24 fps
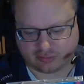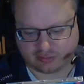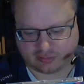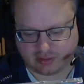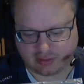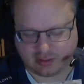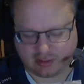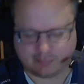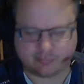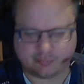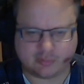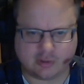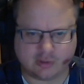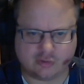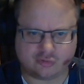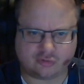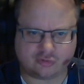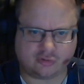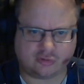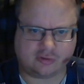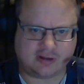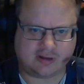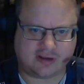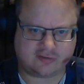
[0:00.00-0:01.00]
I'm pretty
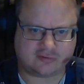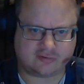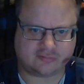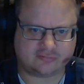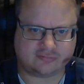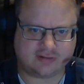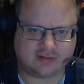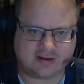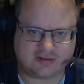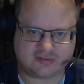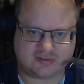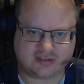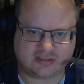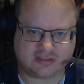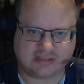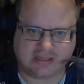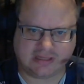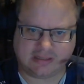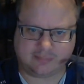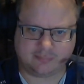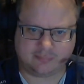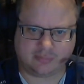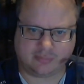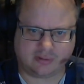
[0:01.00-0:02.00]
sure that's a racing
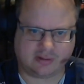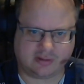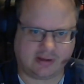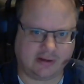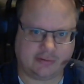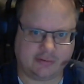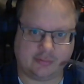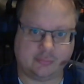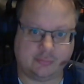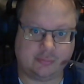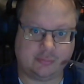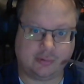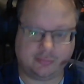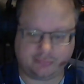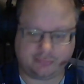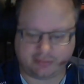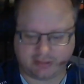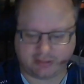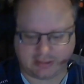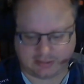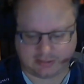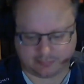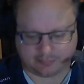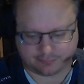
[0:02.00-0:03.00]
game, but I don't know the
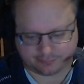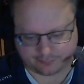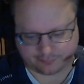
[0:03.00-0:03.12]
game.